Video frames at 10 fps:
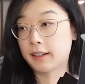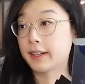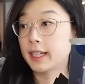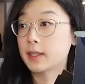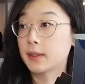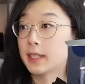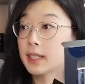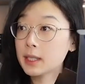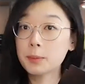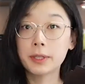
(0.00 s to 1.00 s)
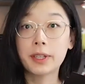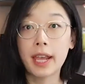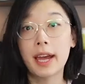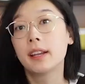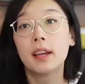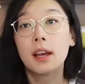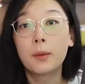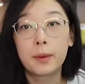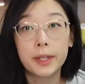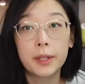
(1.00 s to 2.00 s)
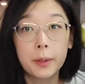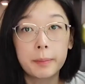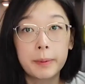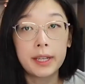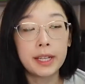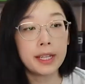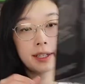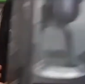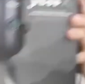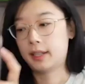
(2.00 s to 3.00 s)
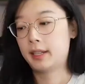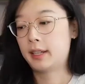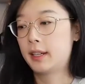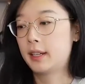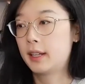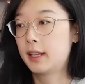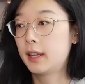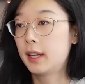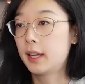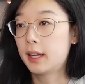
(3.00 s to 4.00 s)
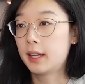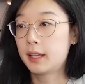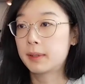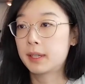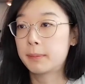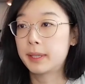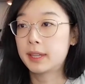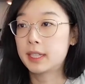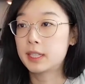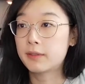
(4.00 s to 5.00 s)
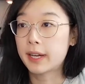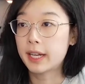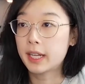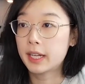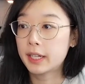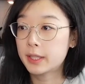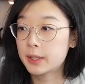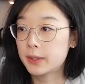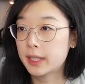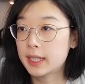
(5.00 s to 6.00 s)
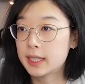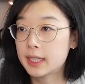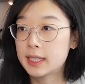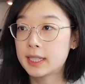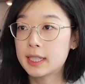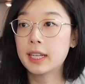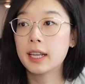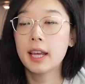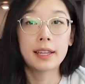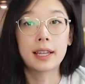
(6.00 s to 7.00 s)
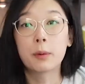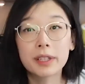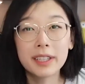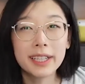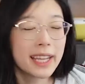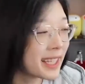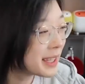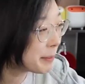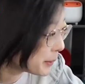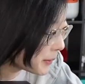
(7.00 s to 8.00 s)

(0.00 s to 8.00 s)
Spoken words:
Alright, so this is what you get when you open it. I'm gonna put this right here so you guys can see that we're looking at the